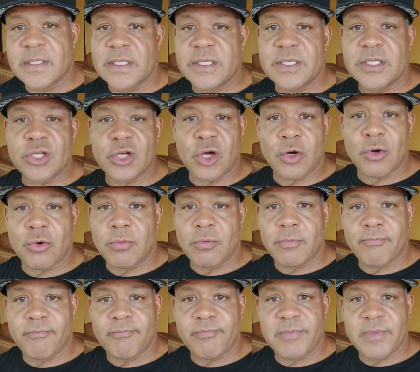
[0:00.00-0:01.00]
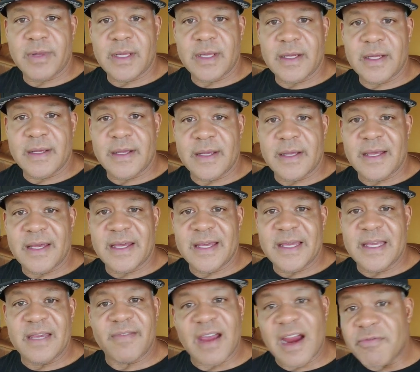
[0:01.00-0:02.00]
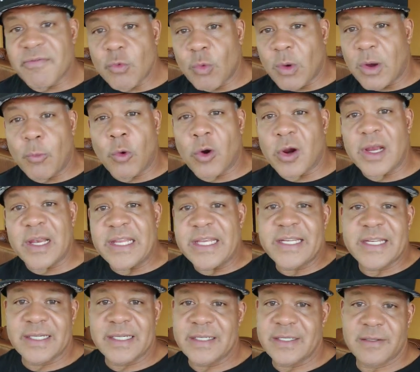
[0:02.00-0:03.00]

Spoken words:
you know, if everyone were a leader,